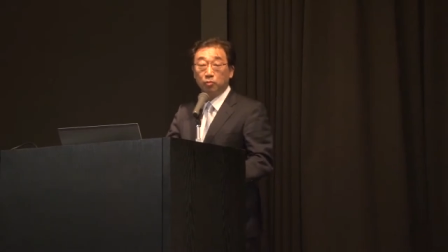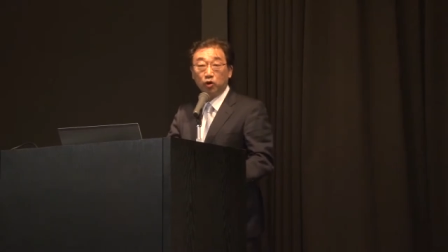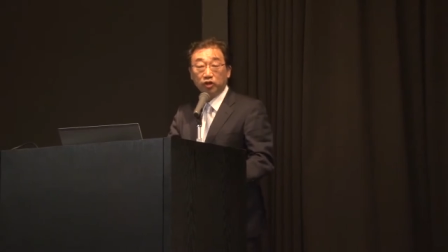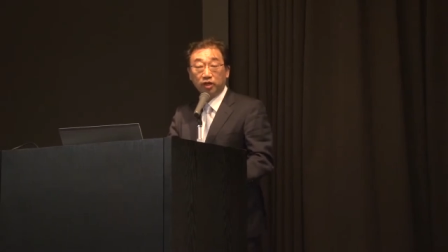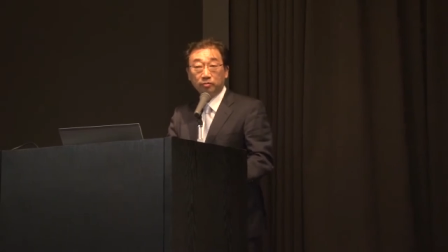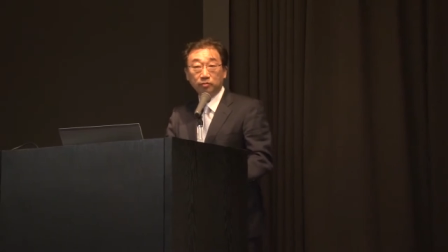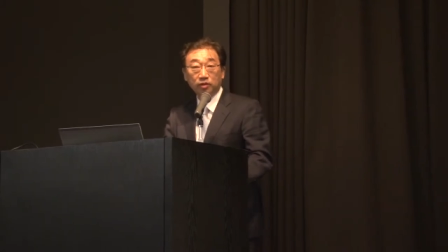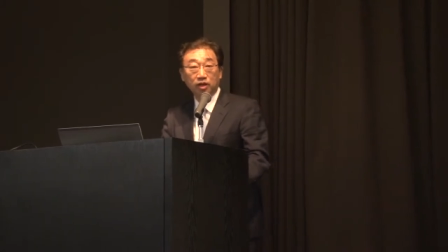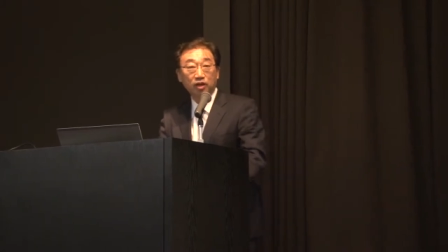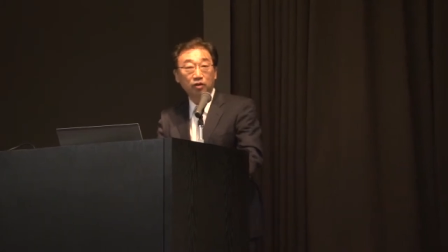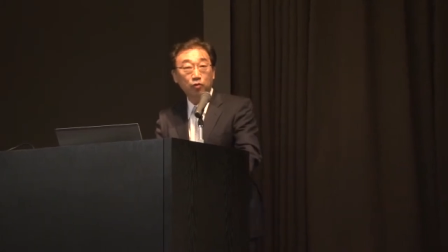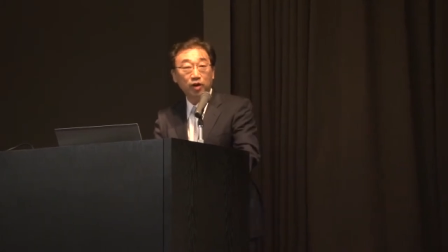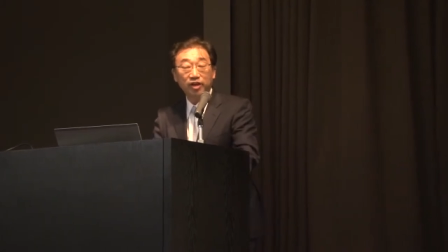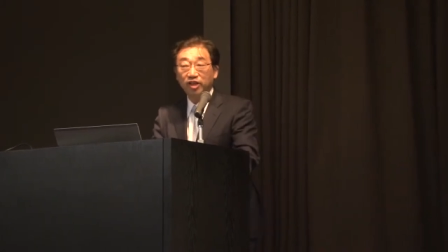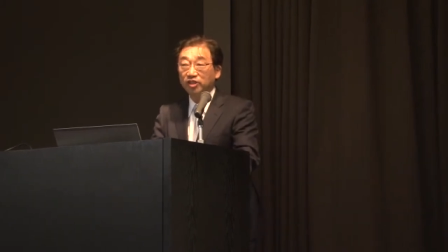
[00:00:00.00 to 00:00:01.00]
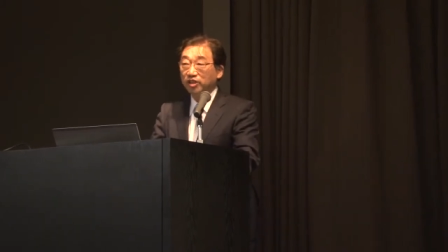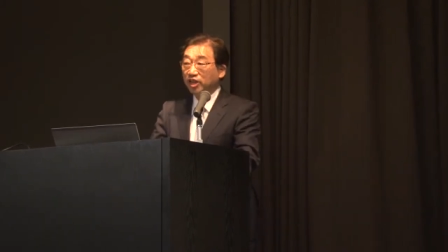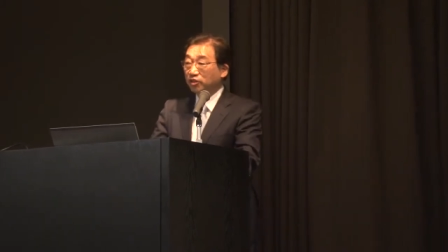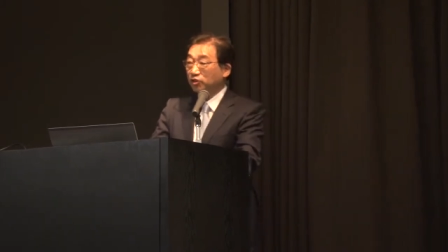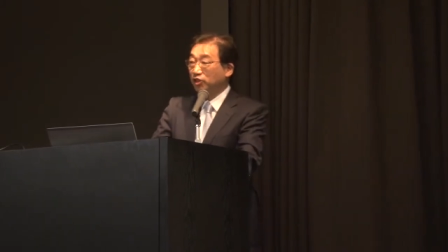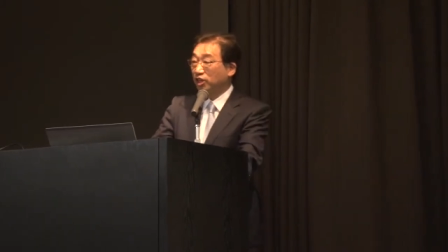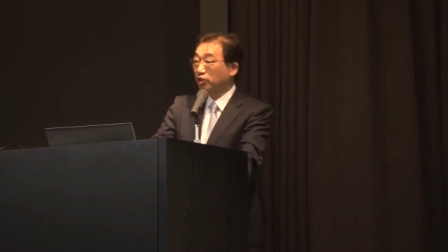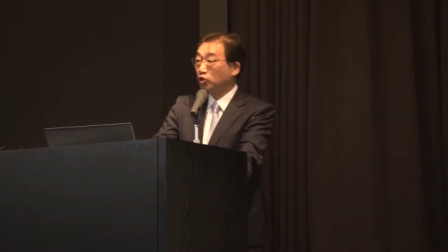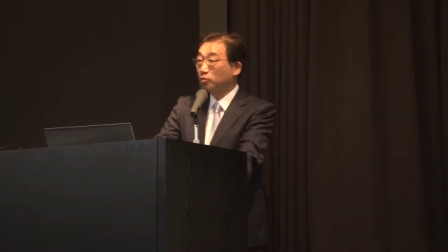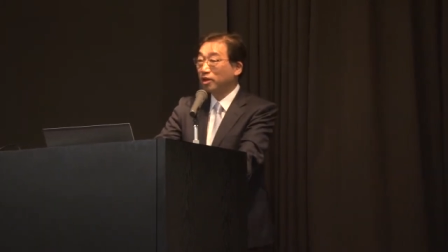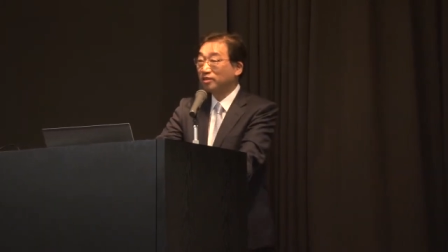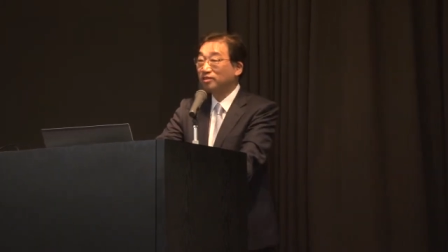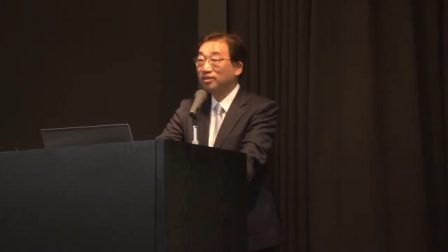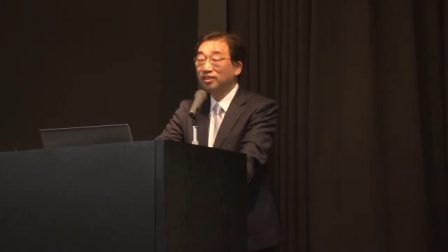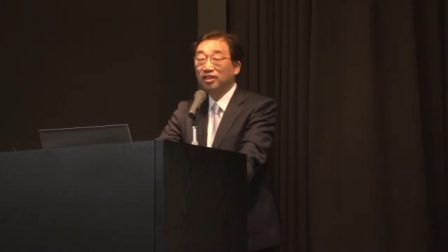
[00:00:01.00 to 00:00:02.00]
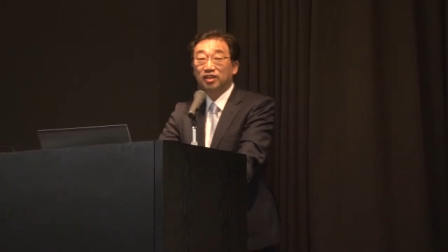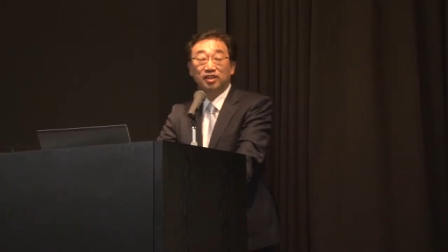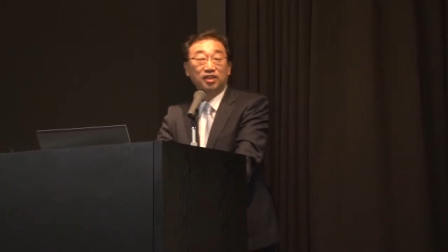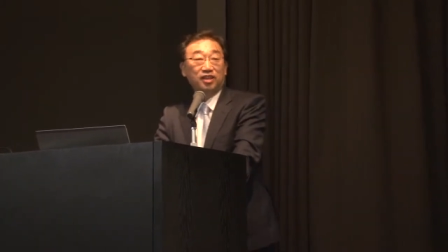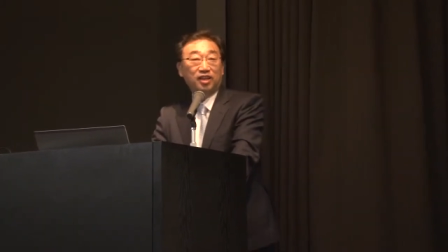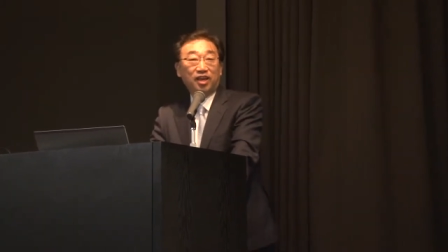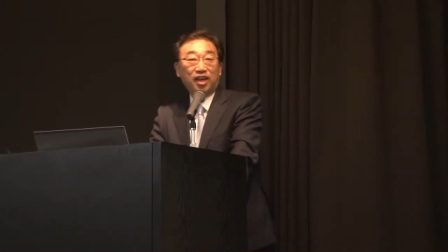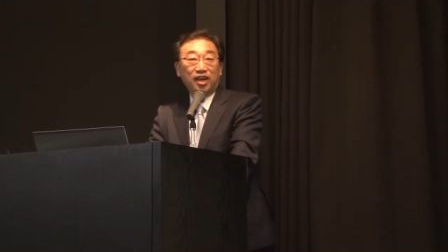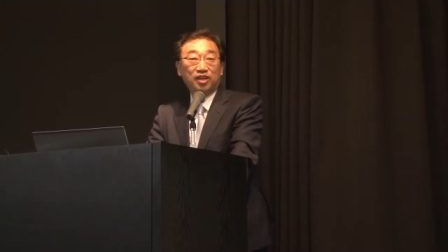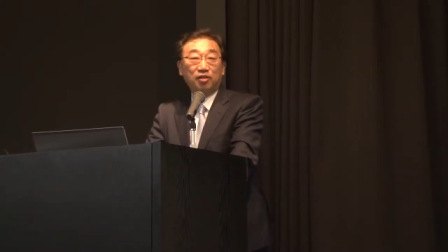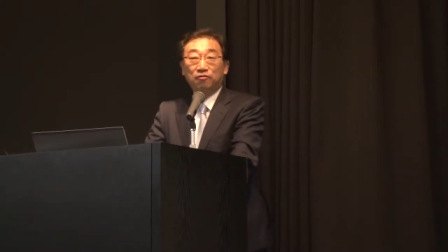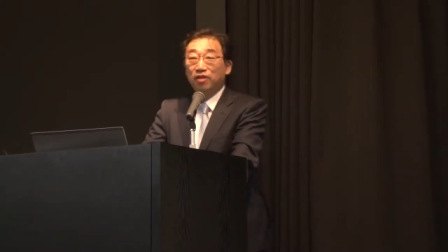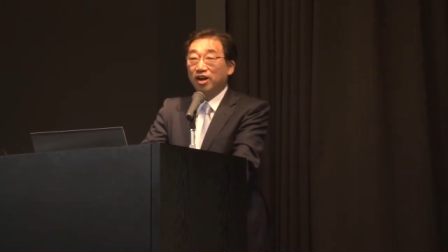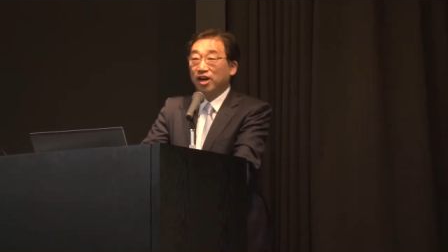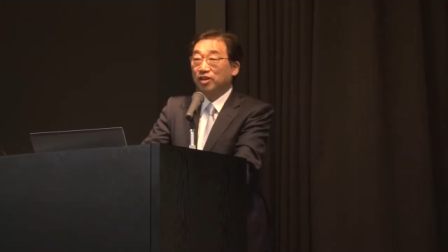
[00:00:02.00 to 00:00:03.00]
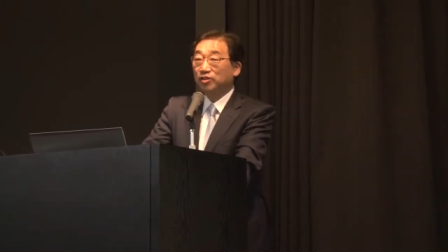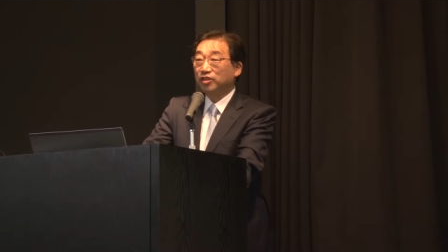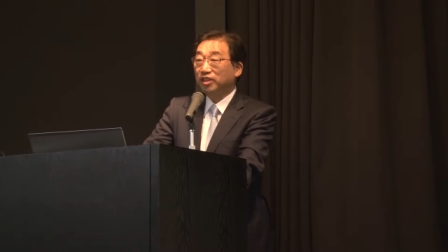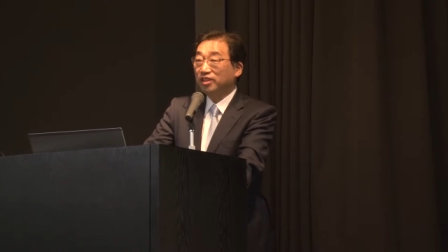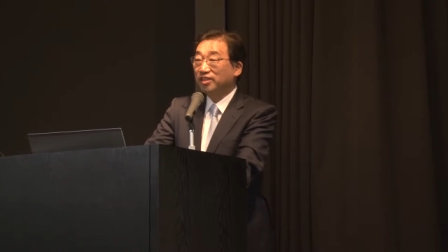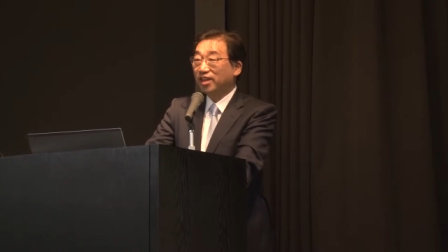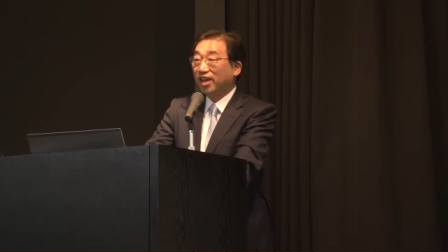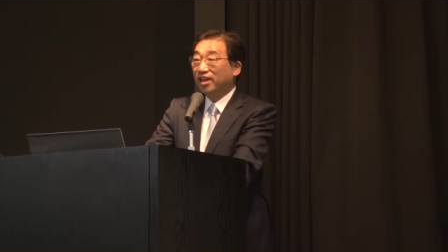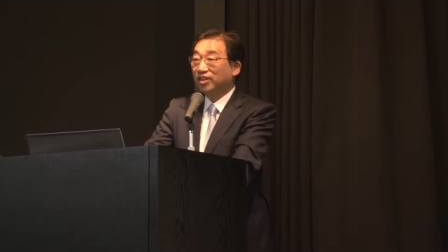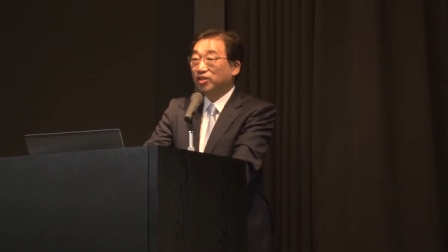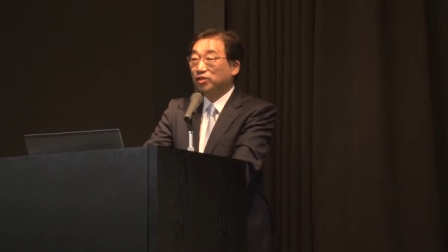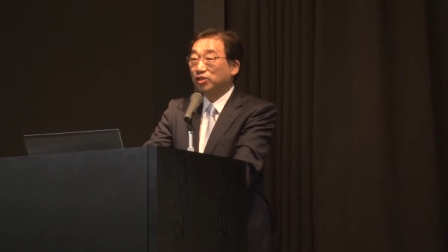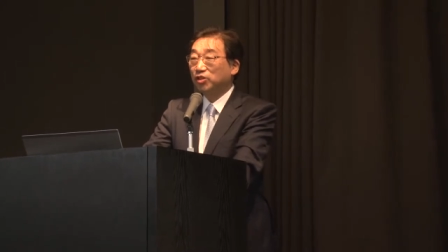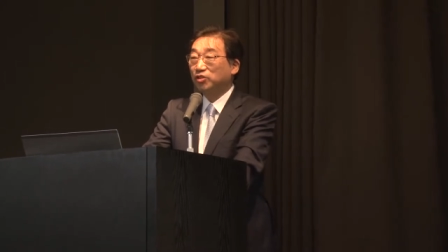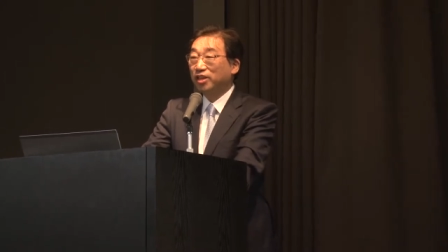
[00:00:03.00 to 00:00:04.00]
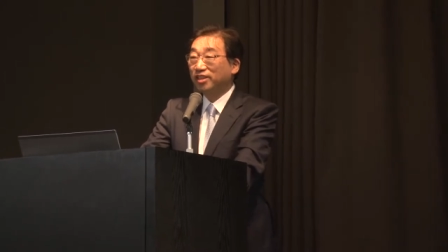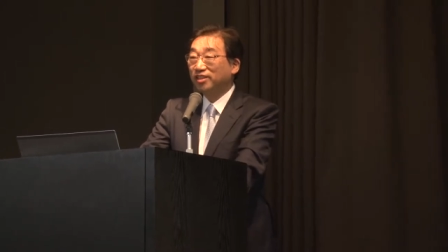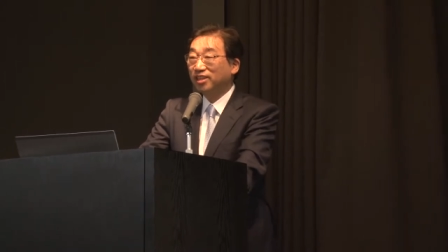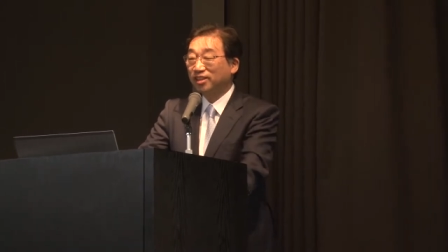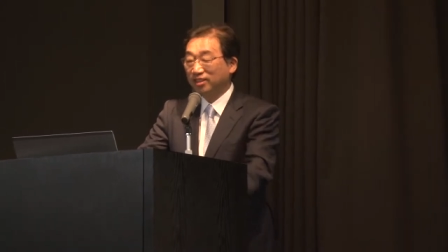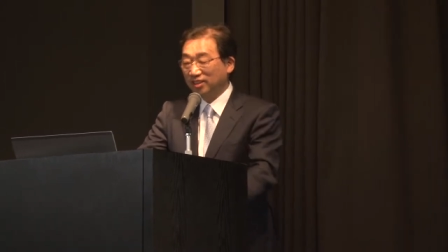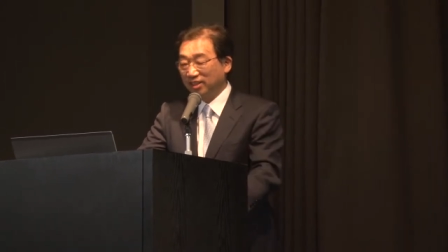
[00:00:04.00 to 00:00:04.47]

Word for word: morning, ladies and gentlemen, and the faculties and the students.